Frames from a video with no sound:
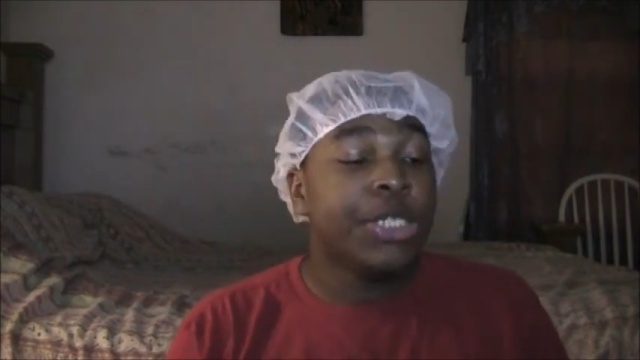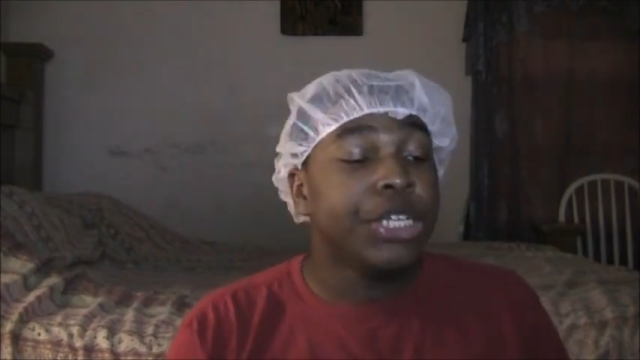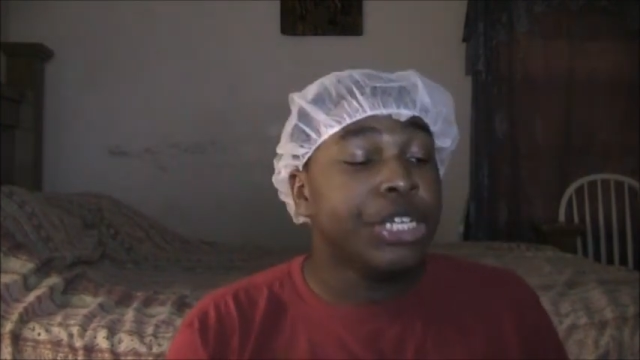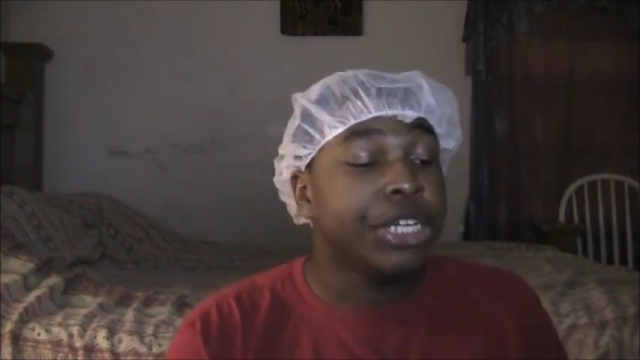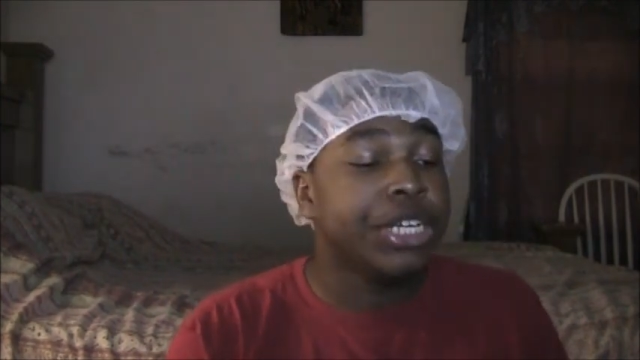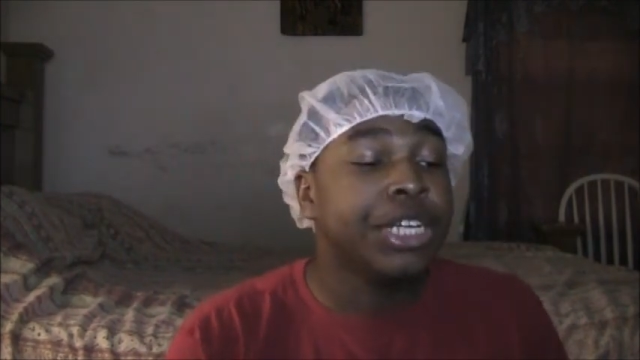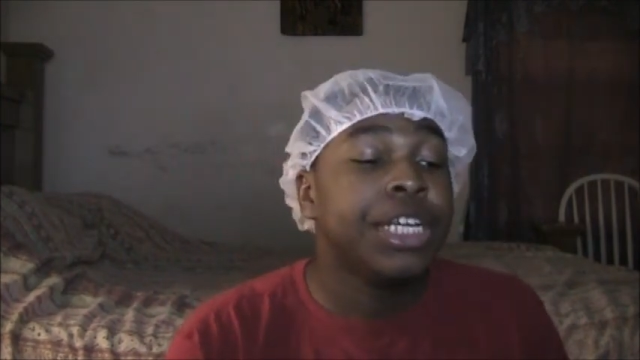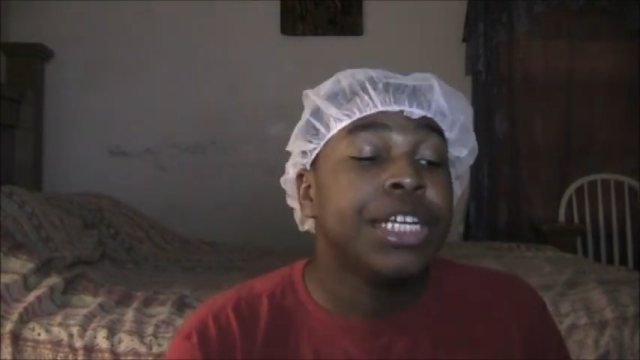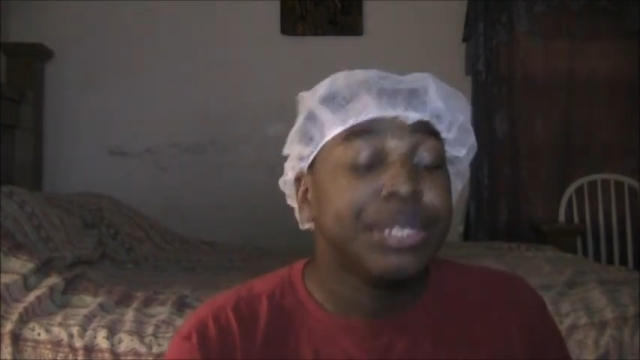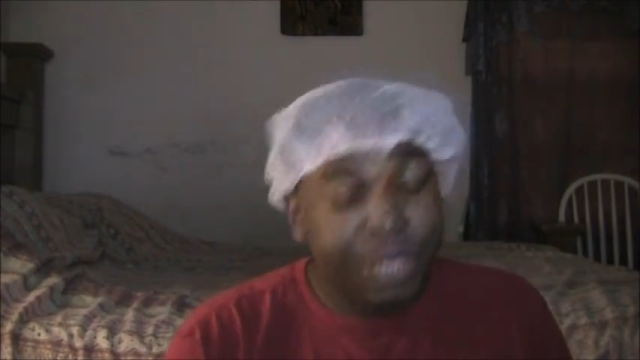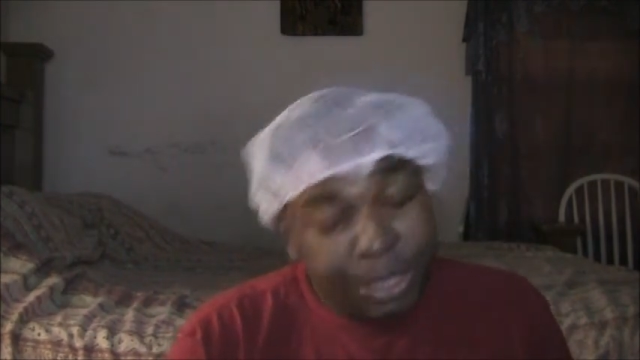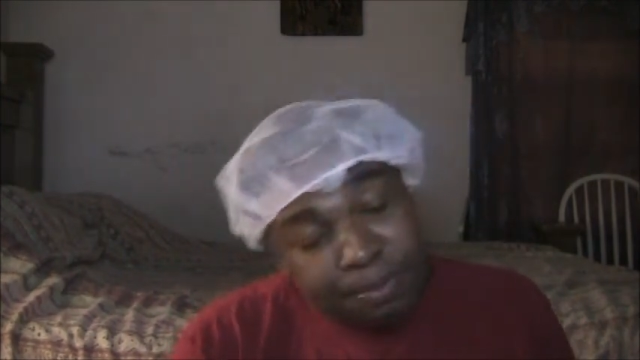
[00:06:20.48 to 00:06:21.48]

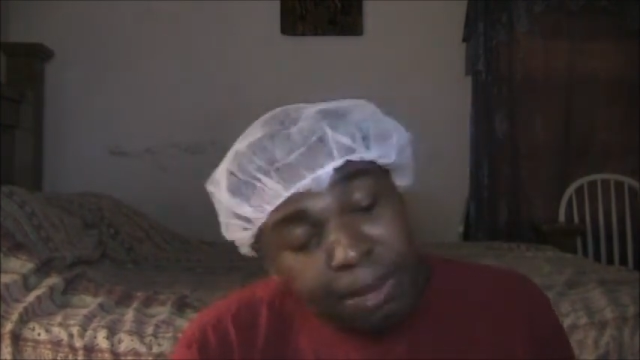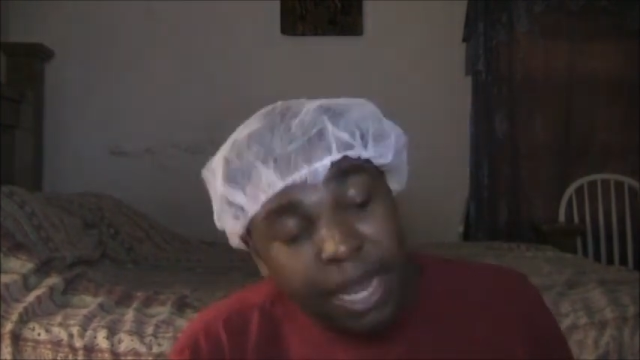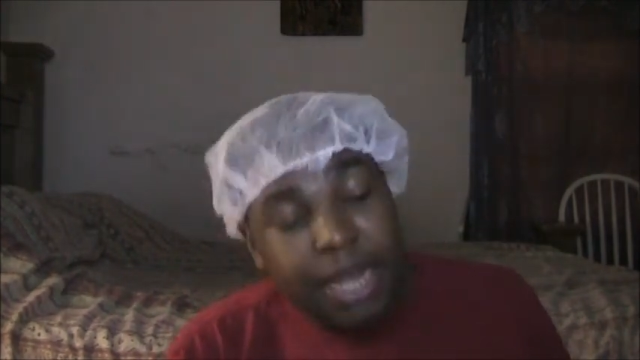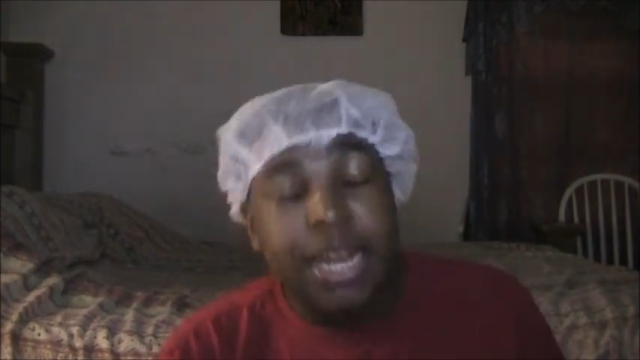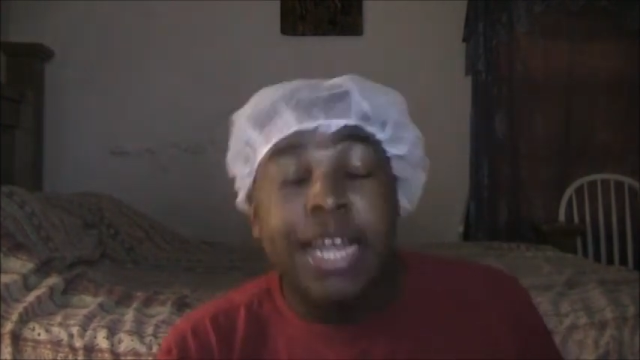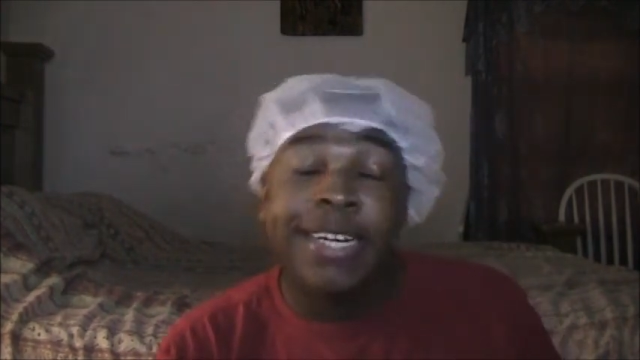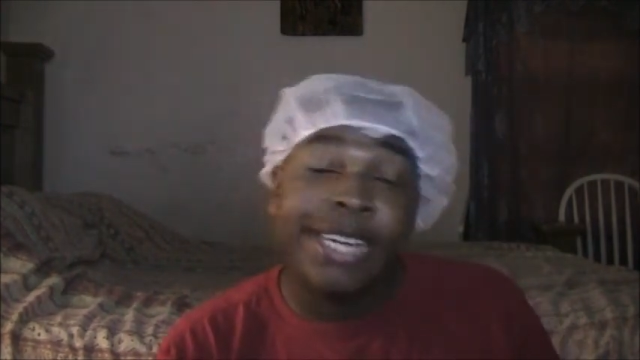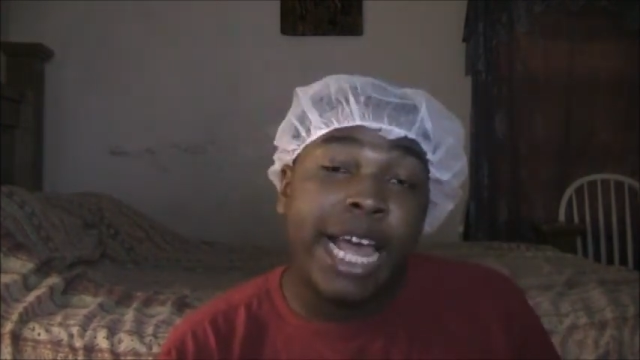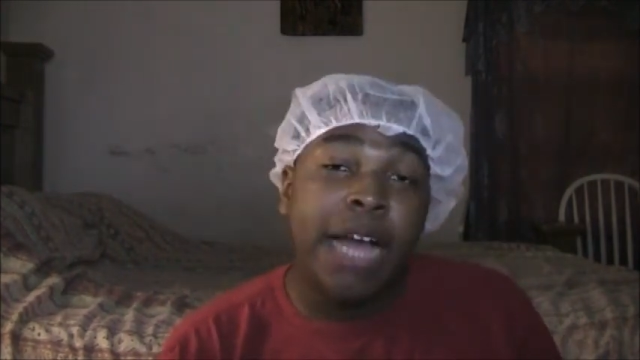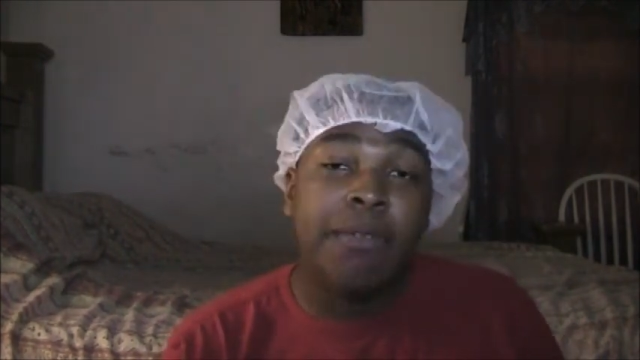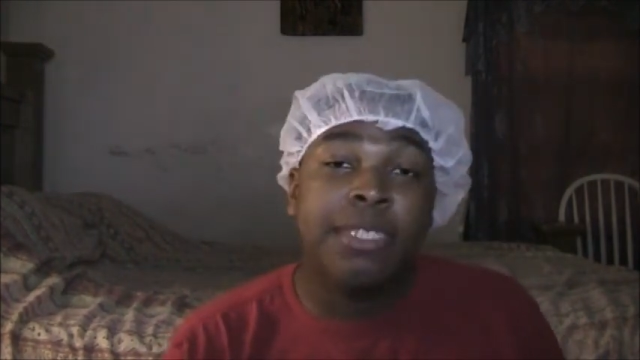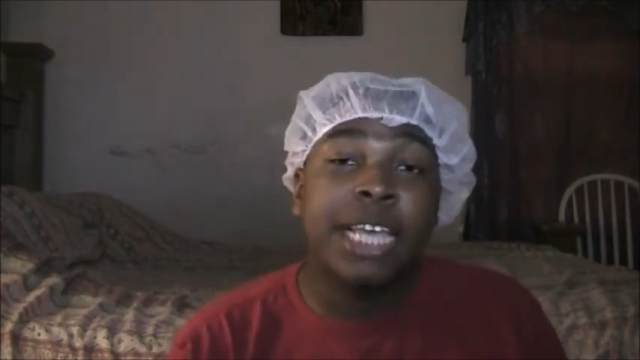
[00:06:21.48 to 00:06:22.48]
it's been
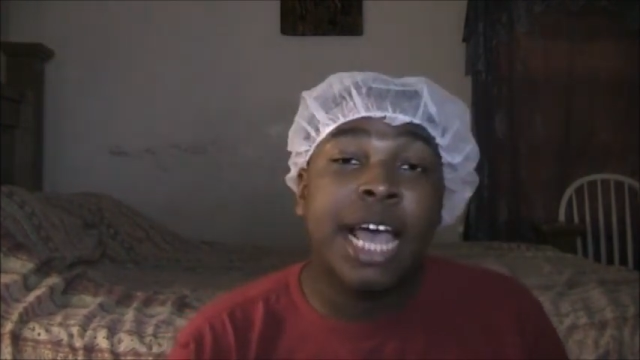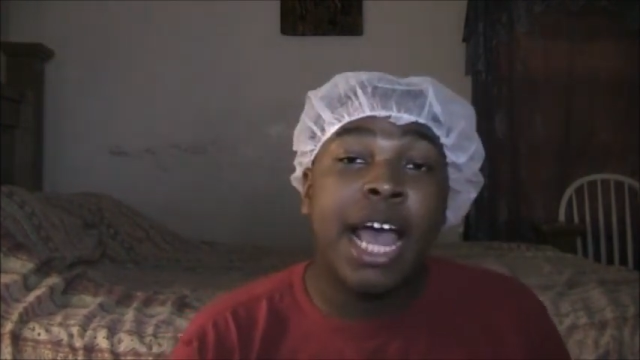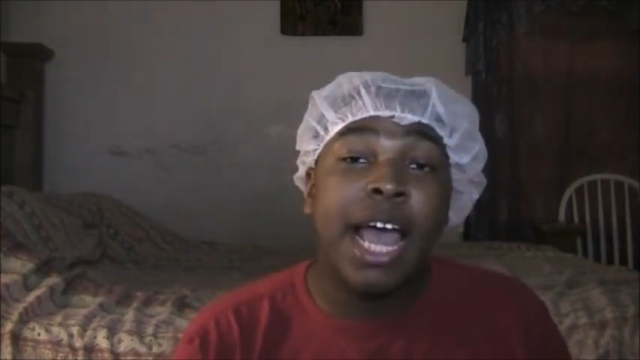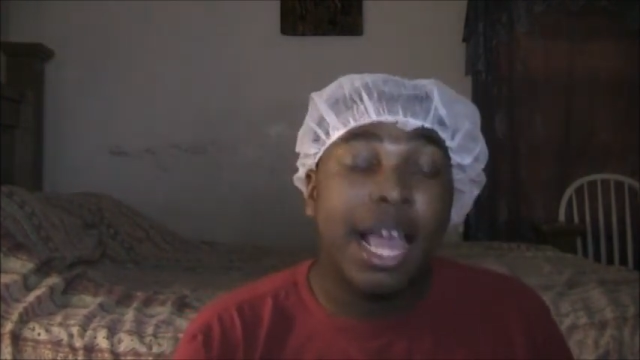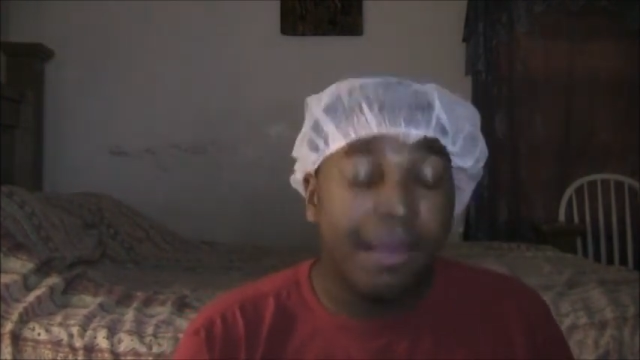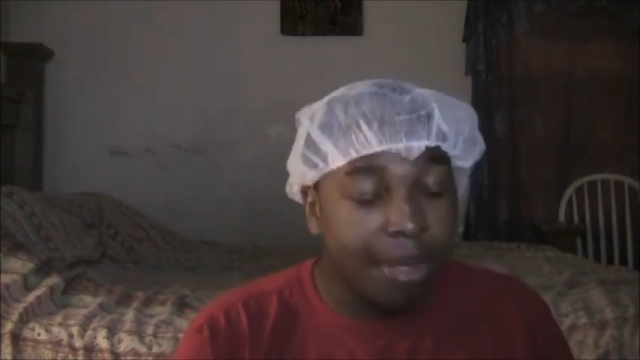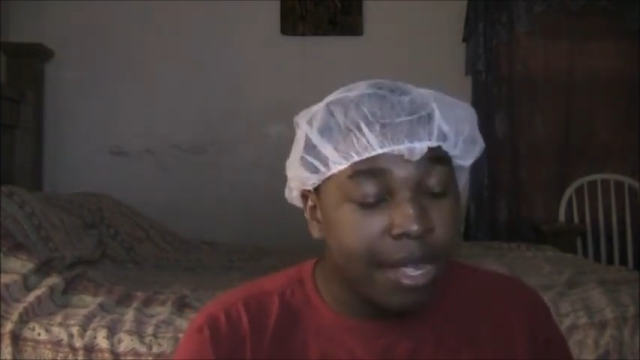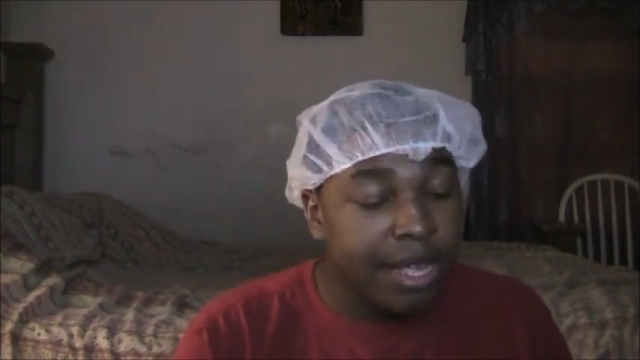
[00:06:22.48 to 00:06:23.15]
downtime